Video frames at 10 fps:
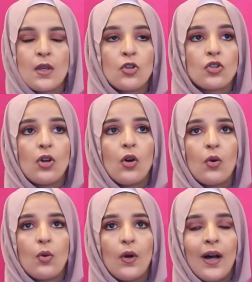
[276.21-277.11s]

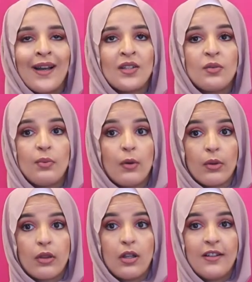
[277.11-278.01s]
So I do
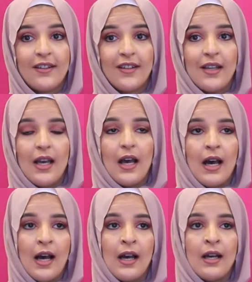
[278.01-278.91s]
both.
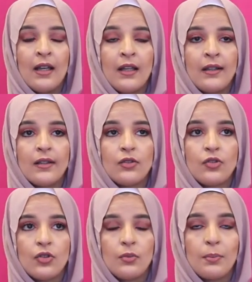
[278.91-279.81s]

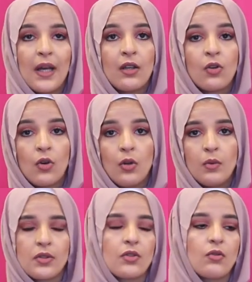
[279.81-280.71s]
My goal
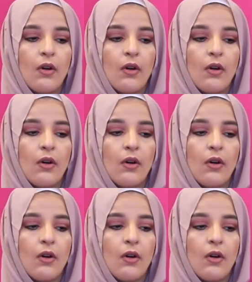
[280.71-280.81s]
was to